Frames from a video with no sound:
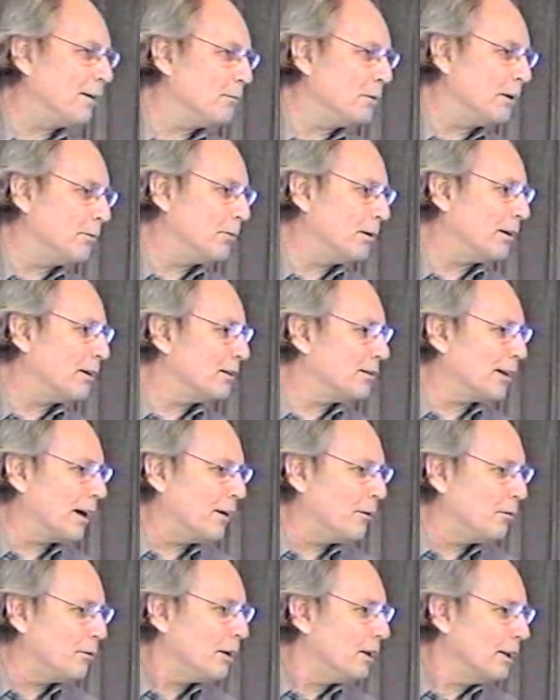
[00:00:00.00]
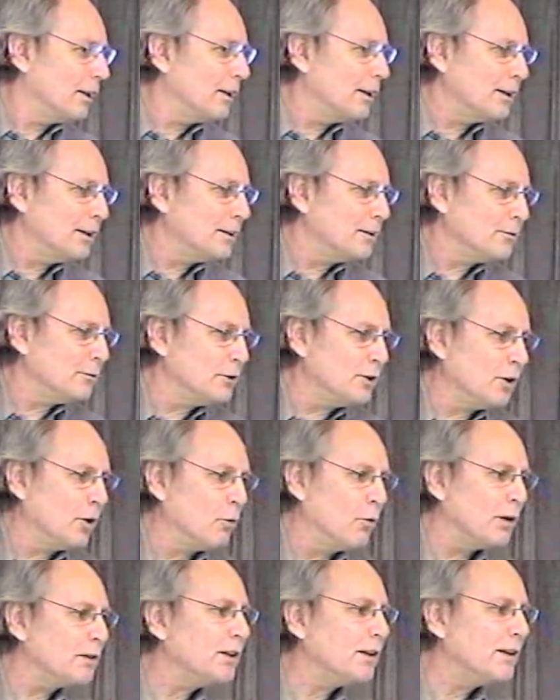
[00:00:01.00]
at me because I
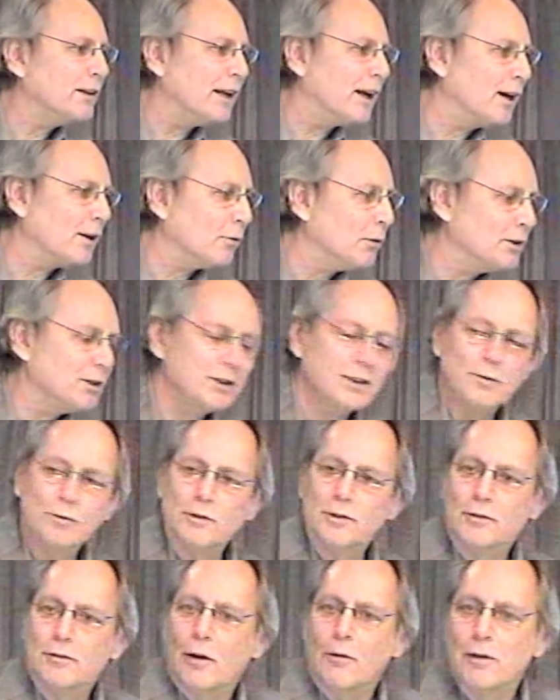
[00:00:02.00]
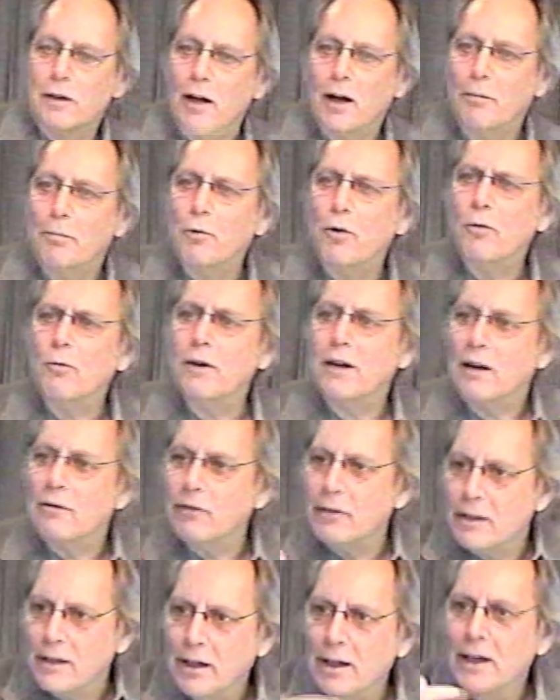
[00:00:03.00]
wasn't there when she was growing up. Or
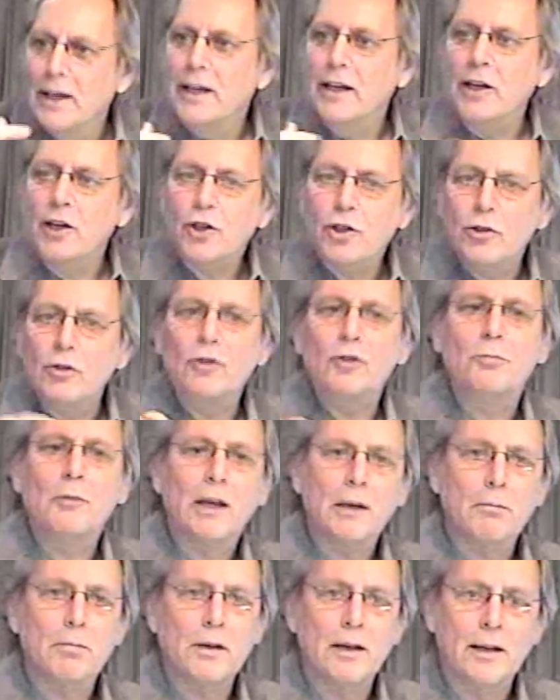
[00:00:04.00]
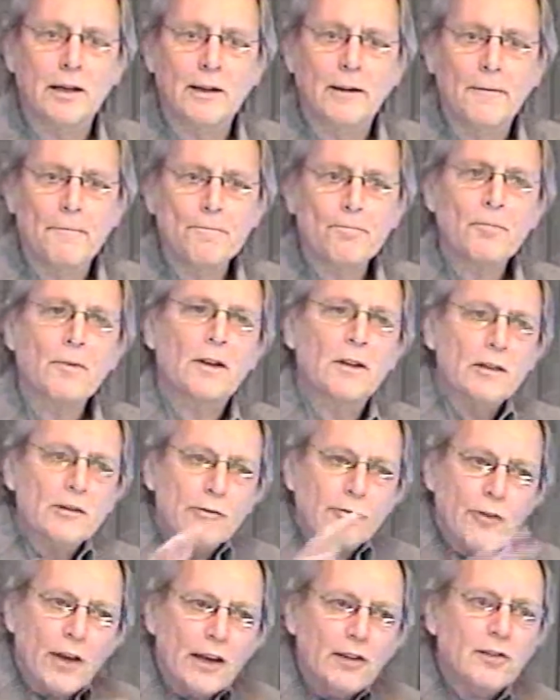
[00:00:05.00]
whatever the issues may be,
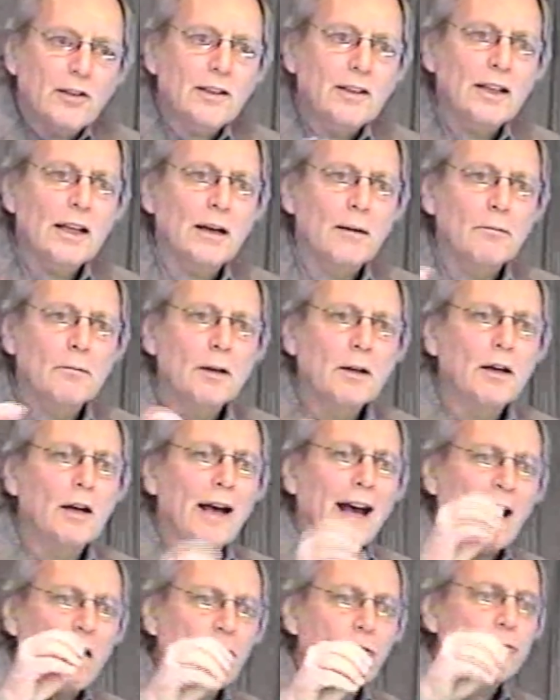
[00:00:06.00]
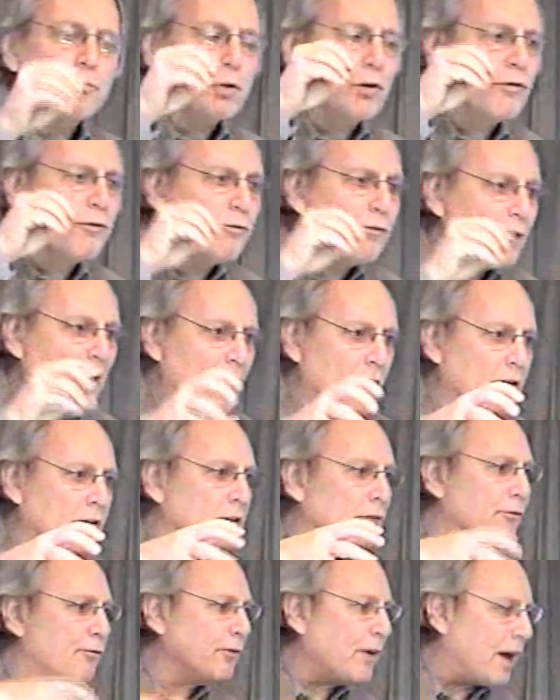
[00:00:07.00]
facing them have
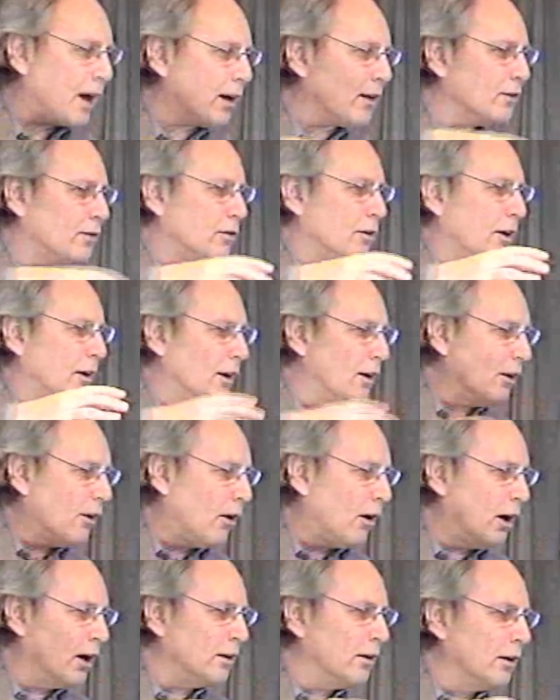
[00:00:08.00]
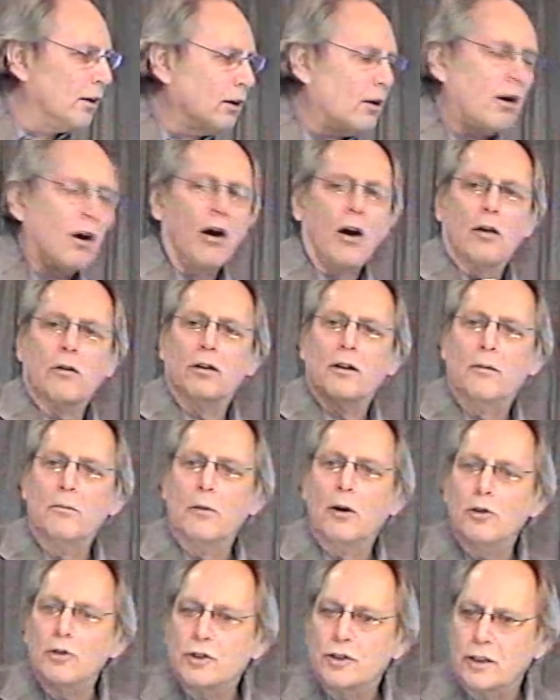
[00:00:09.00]
profound effects on our
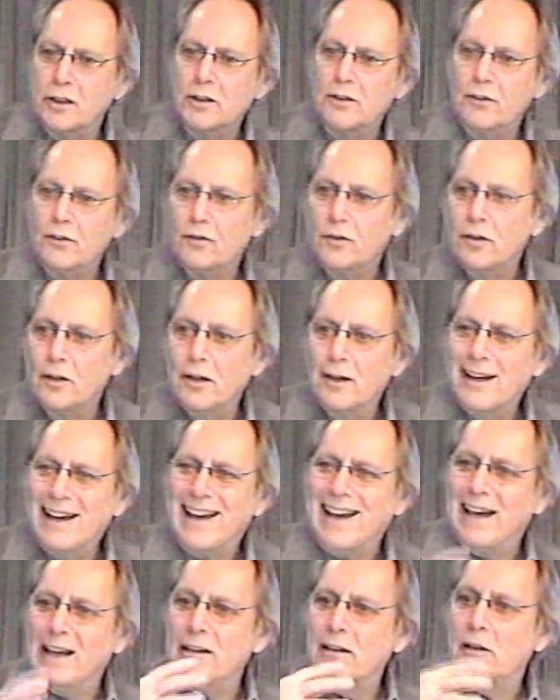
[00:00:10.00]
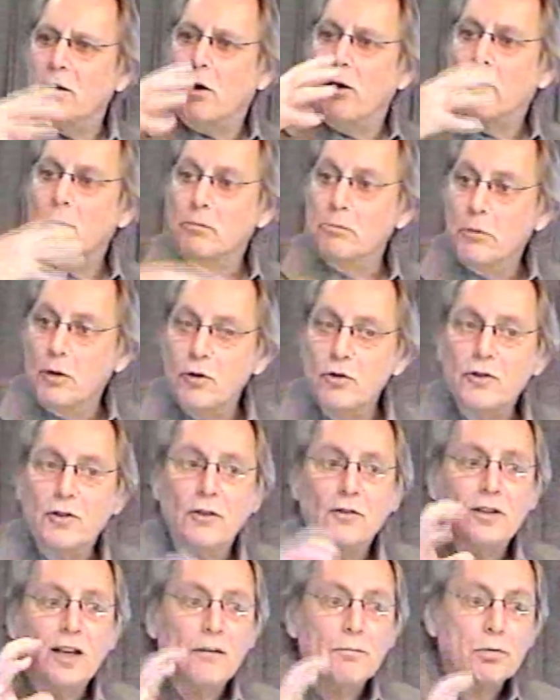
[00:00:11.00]
emotions, and our
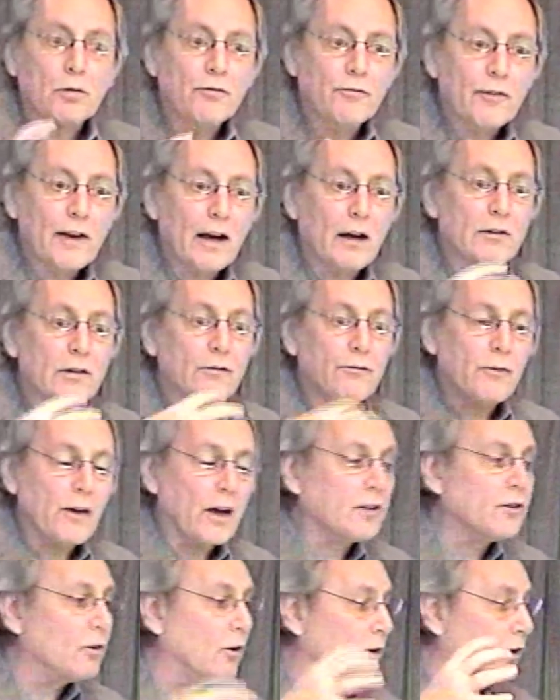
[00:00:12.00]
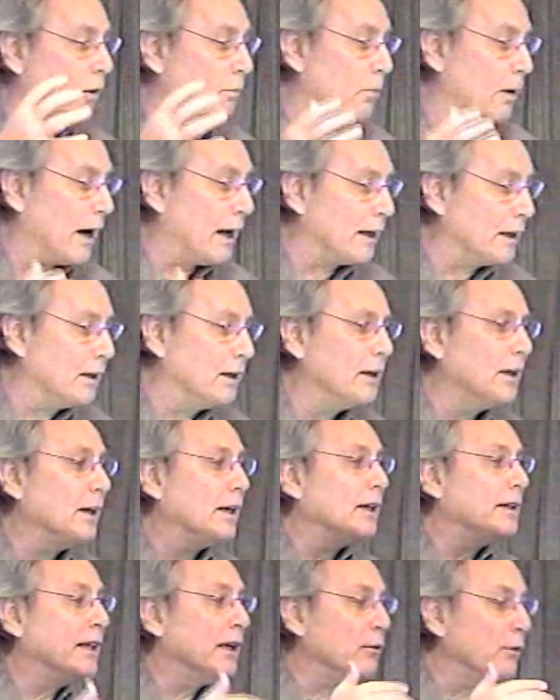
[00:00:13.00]
emotions have profound effects on our body.
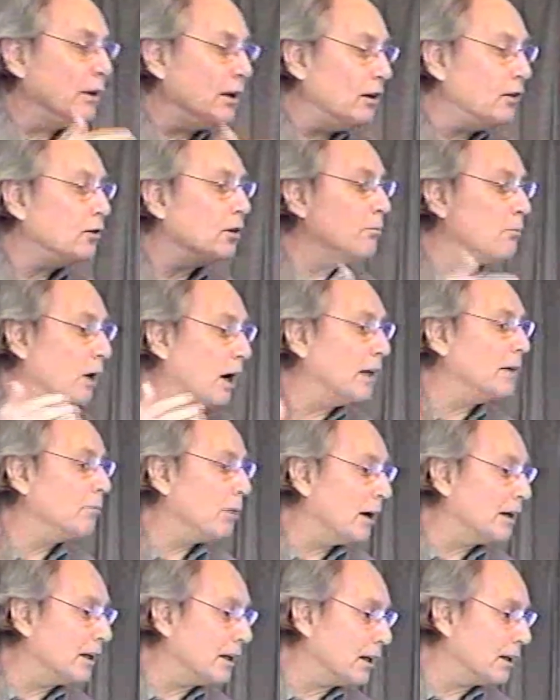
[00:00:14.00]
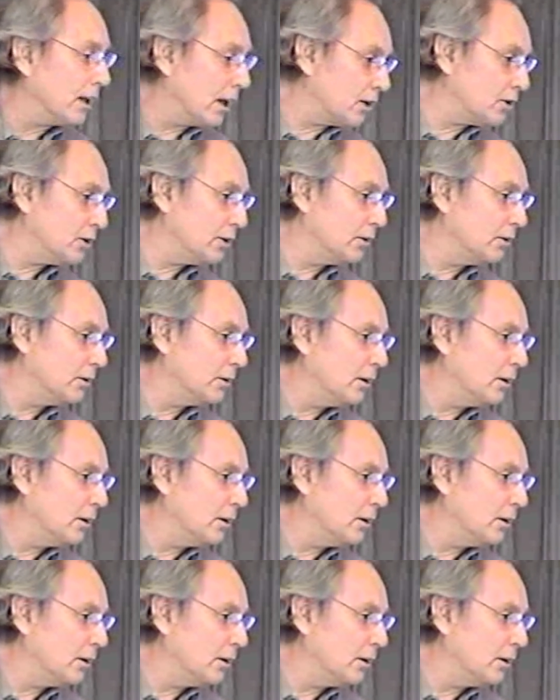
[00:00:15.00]
There is a mind-body connection.